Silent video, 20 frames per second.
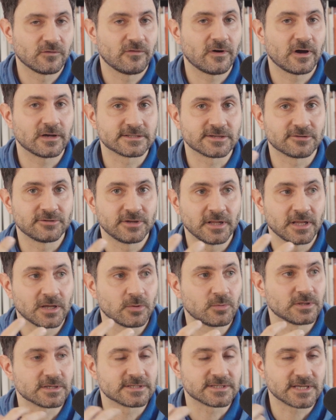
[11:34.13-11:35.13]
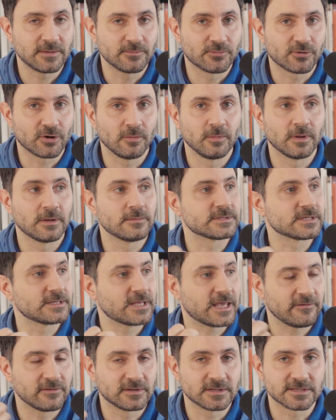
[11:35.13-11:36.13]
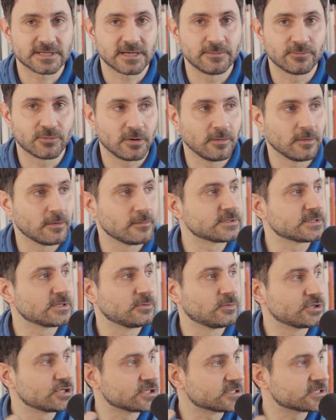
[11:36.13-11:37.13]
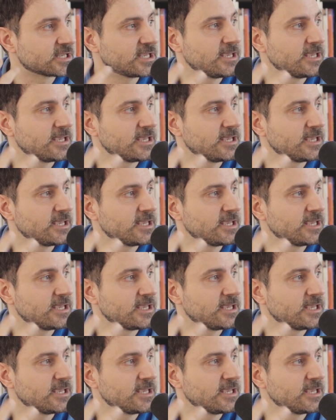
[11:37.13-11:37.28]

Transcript: of us are dealing with the same problems and having the same problems and we just